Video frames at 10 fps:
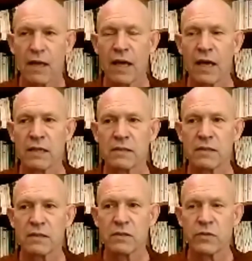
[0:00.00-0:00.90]

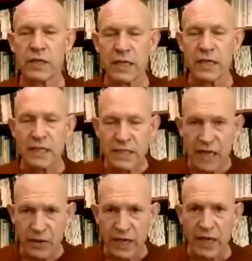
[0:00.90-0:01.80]
and try to
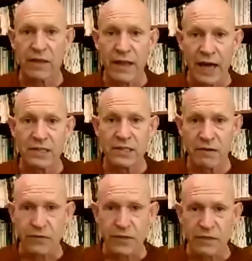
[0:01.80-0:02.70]
interrogate that
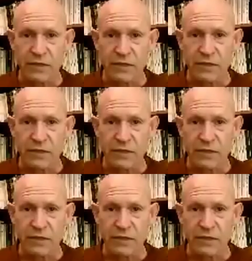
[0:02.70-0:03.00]
suffering,